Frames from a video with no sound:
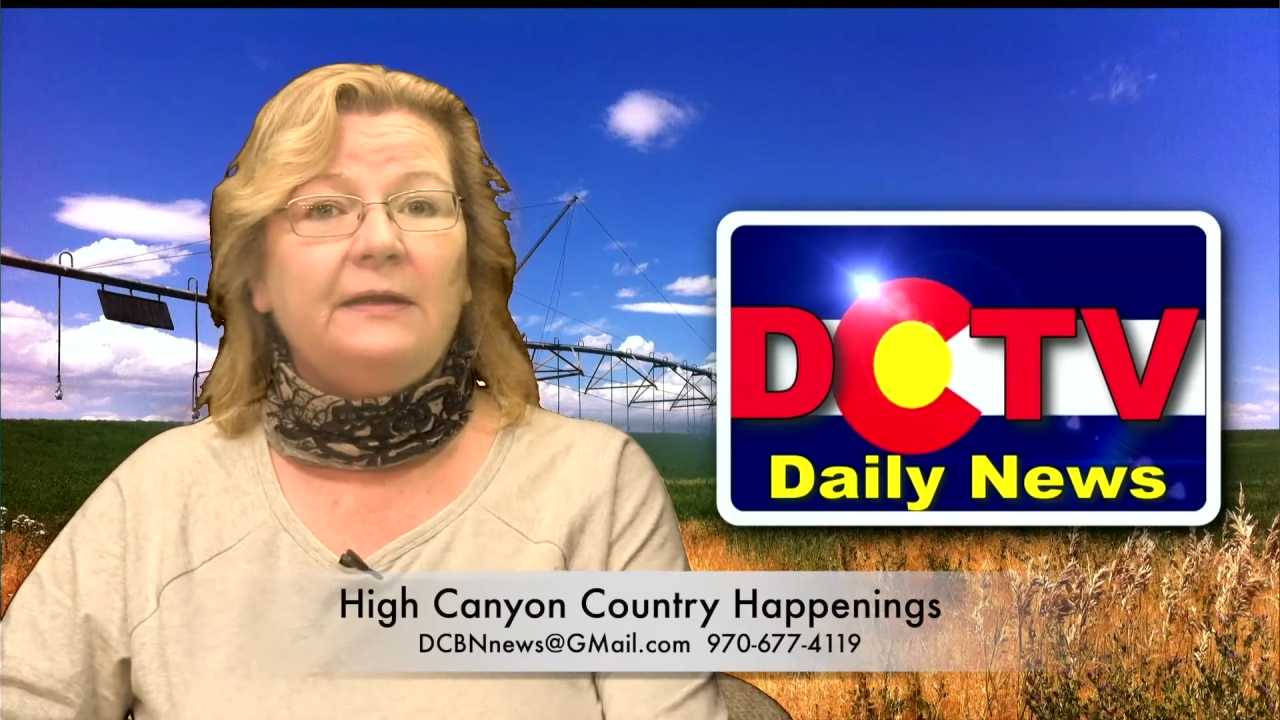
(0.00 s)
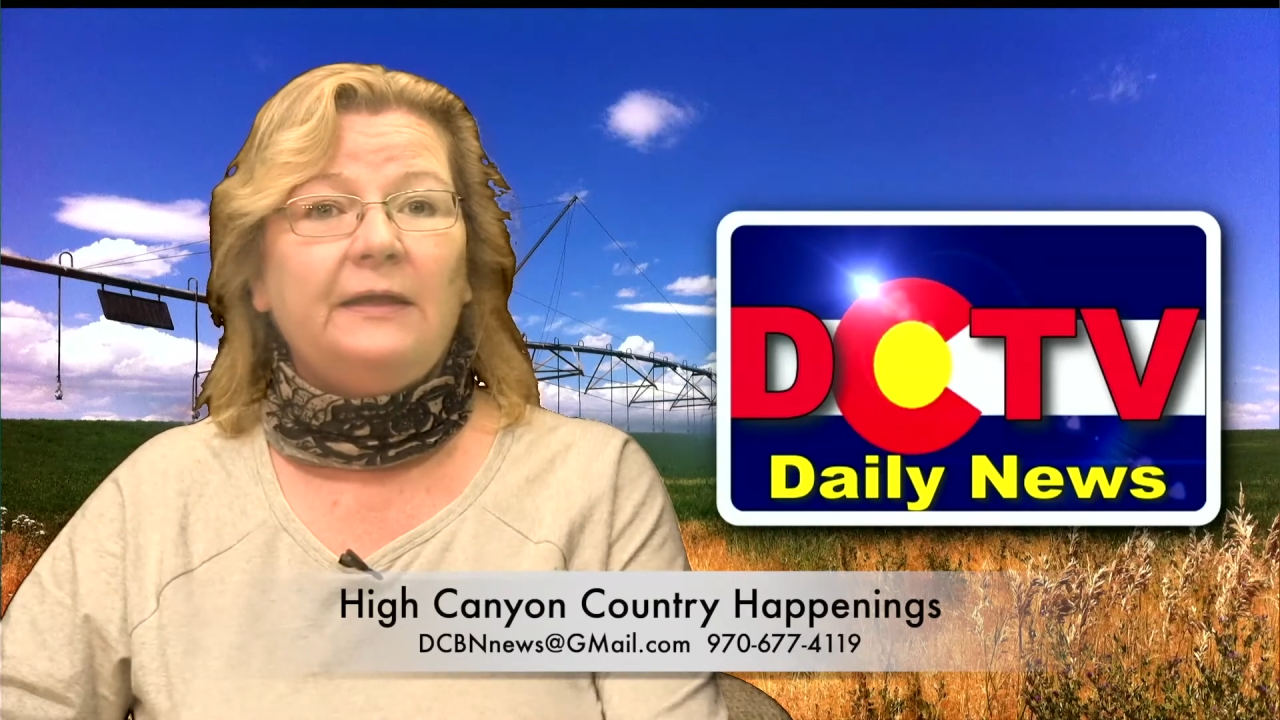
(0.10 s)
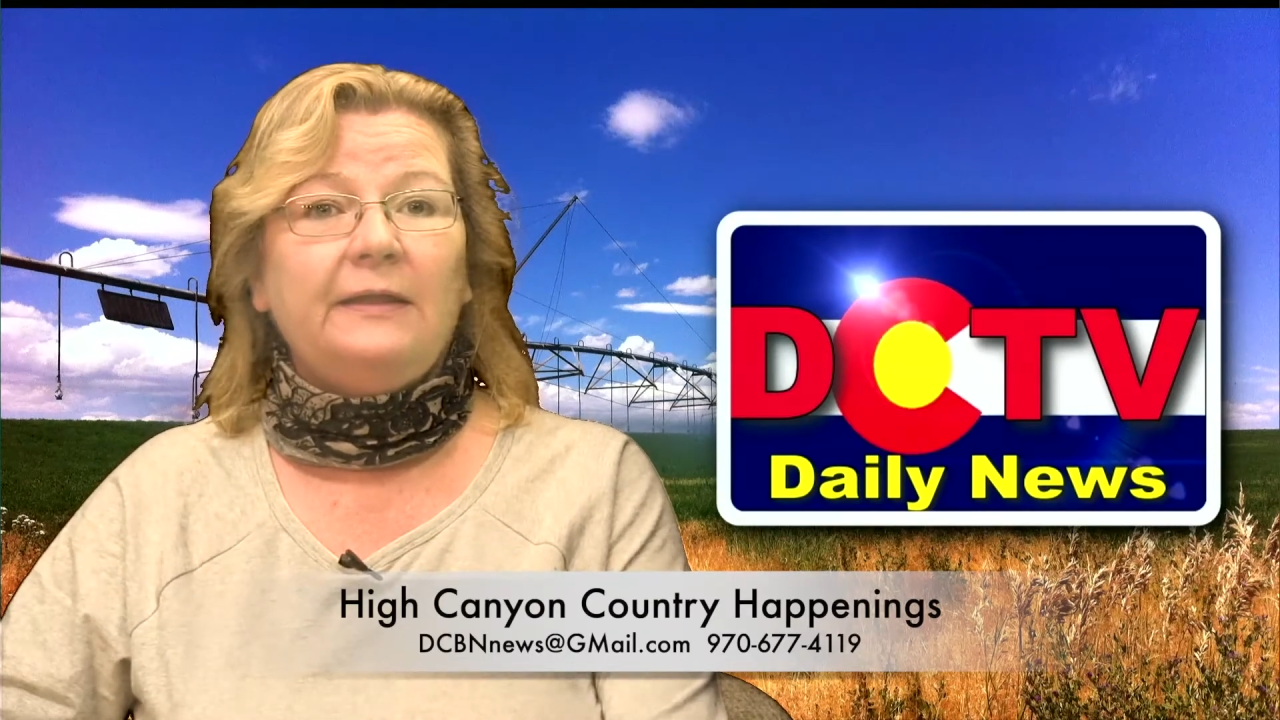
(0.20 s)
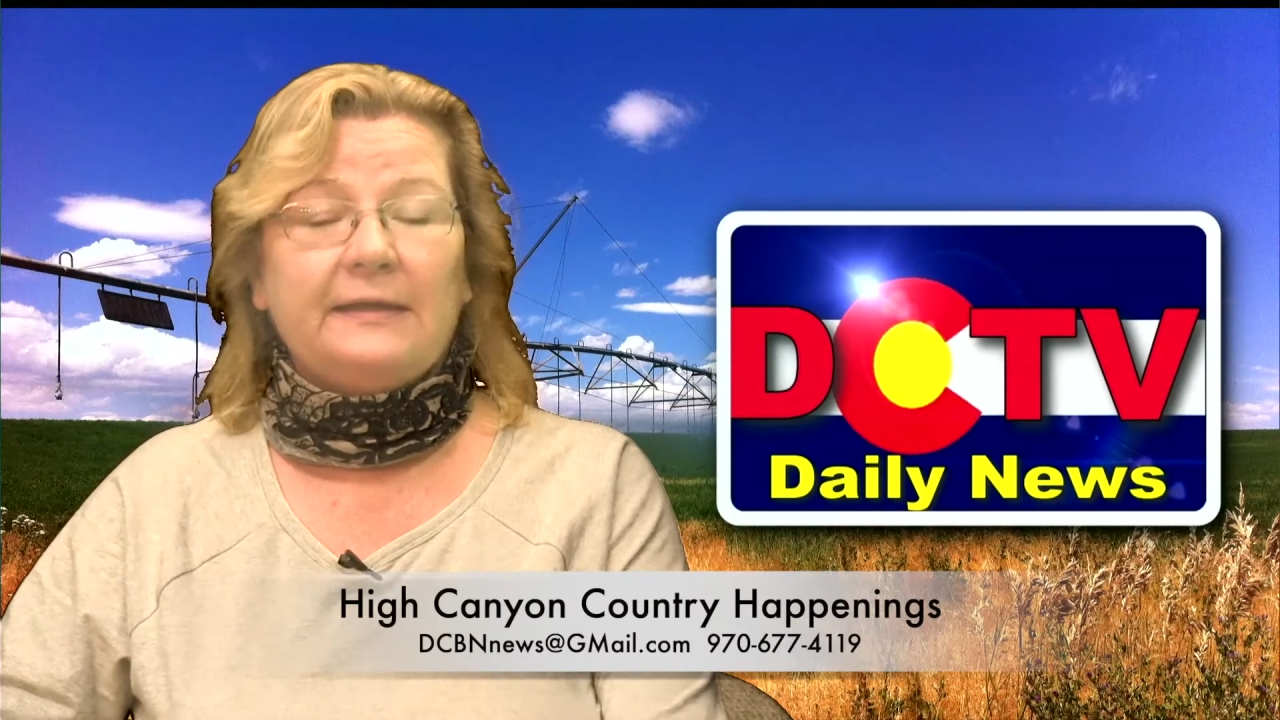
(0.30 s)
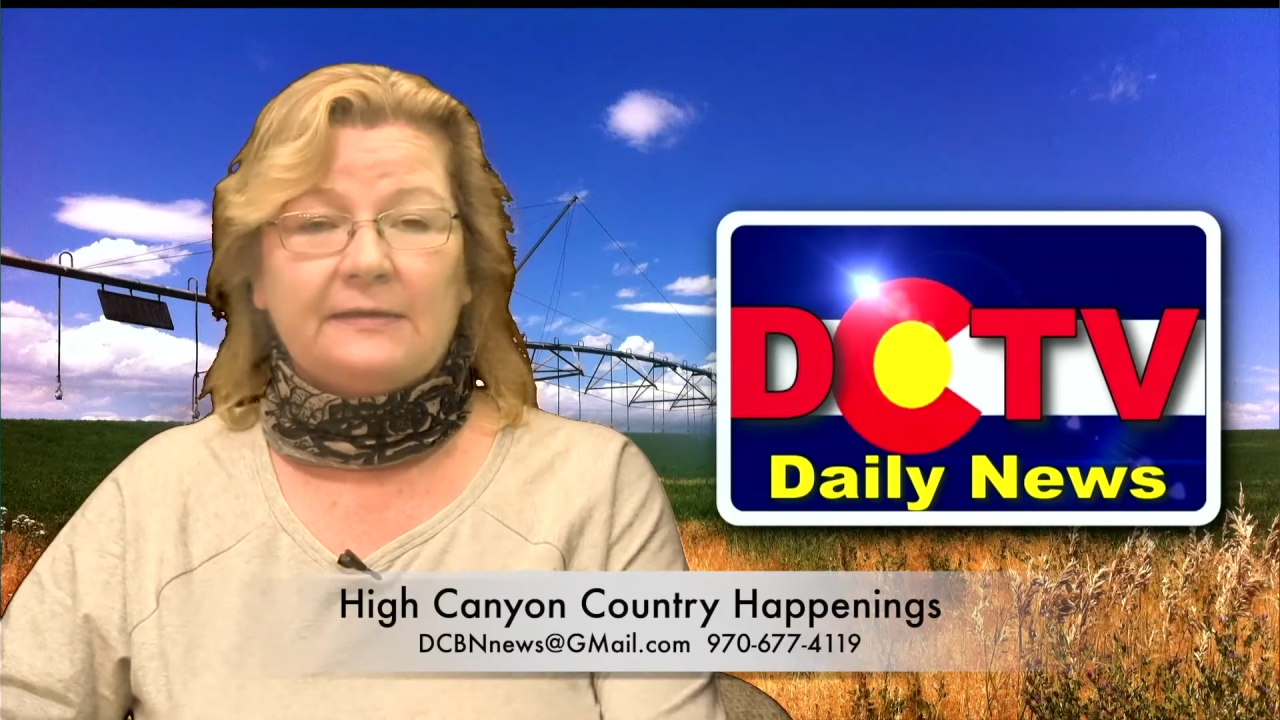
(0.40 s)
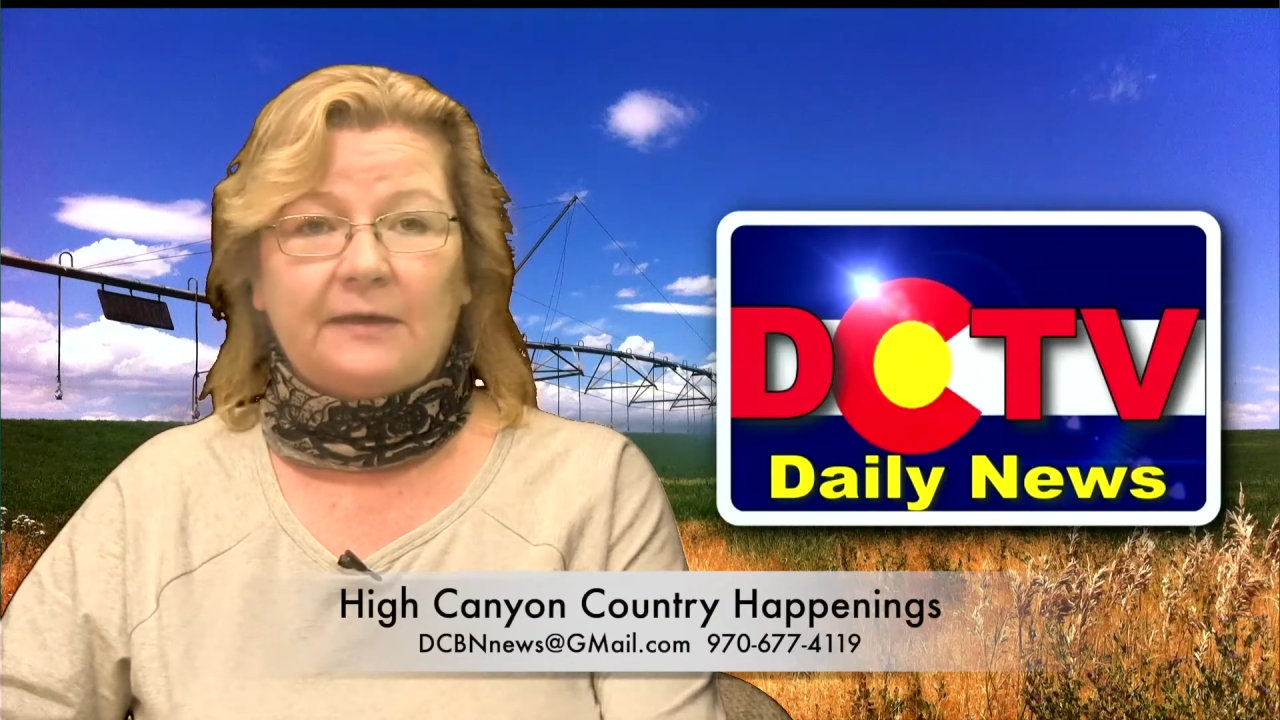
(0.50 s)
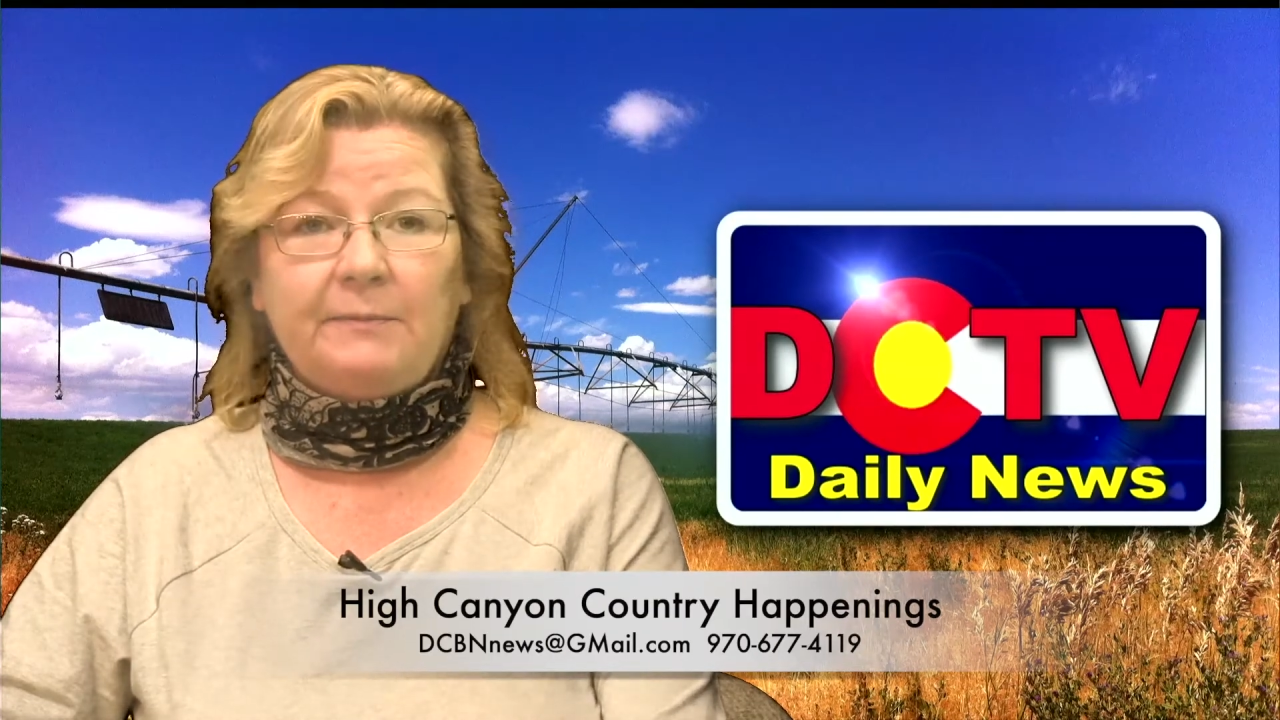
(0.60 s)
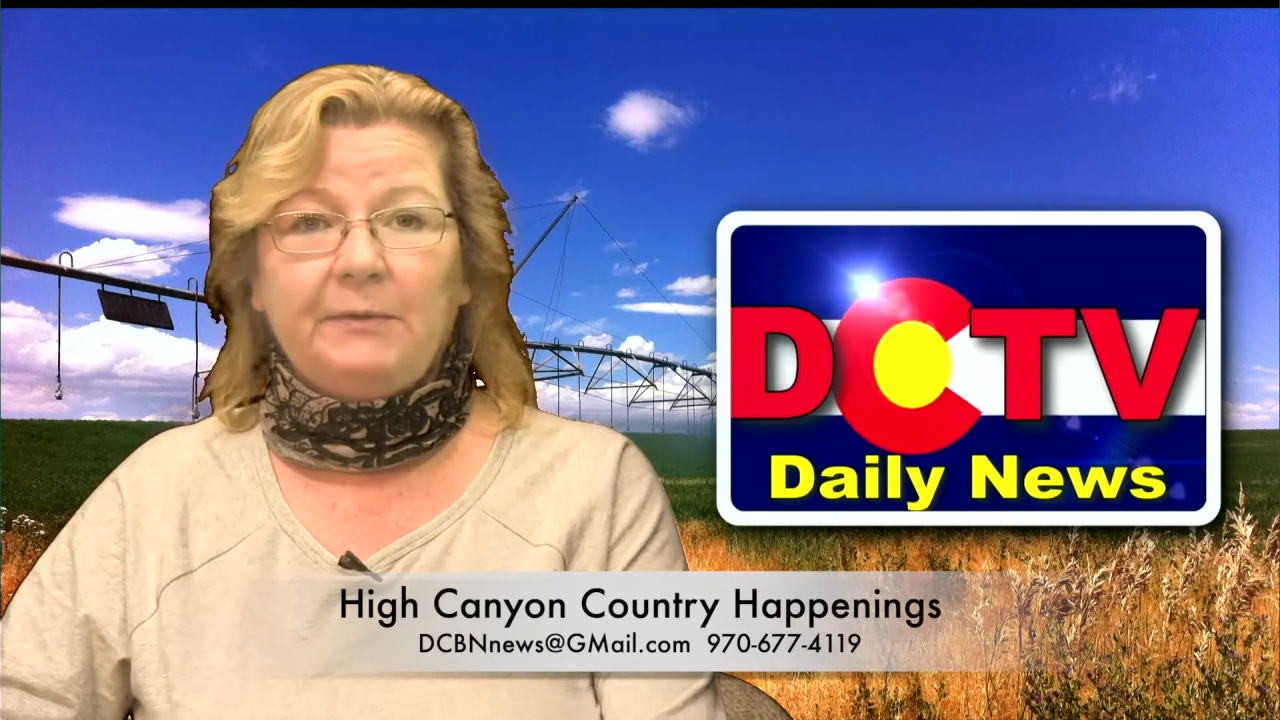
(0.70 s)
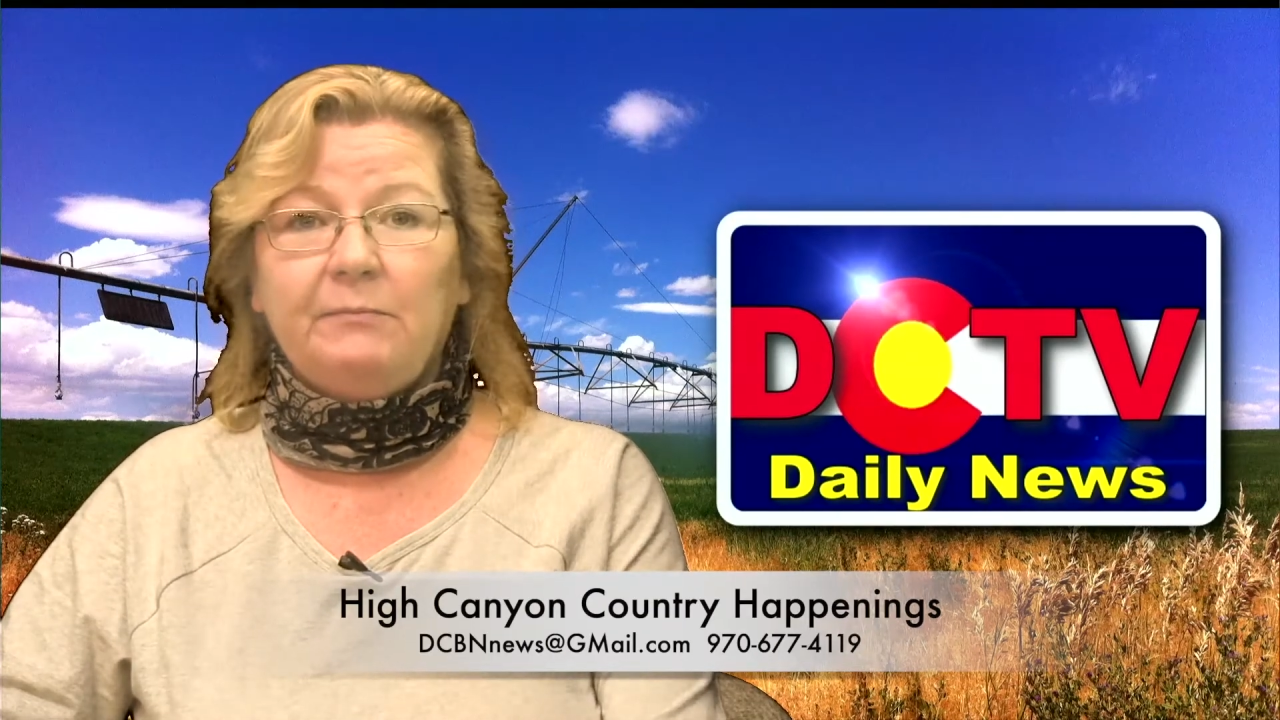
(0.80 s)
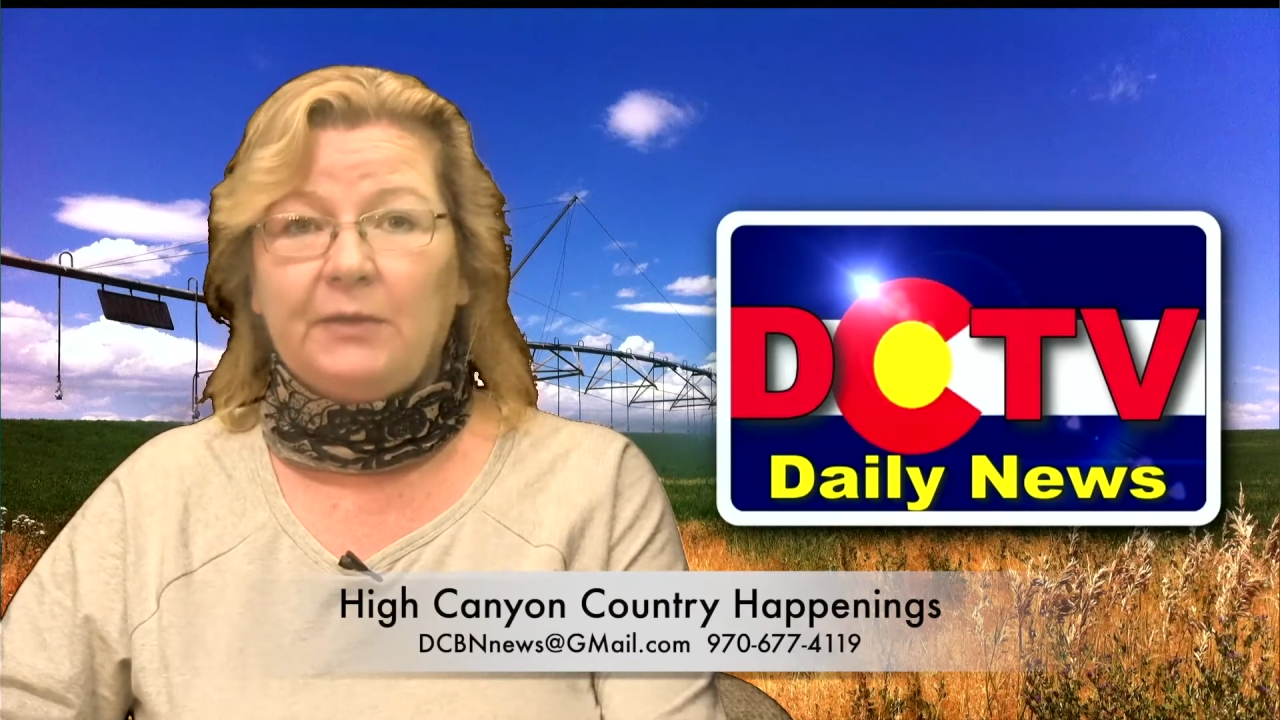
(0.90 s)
and next stop at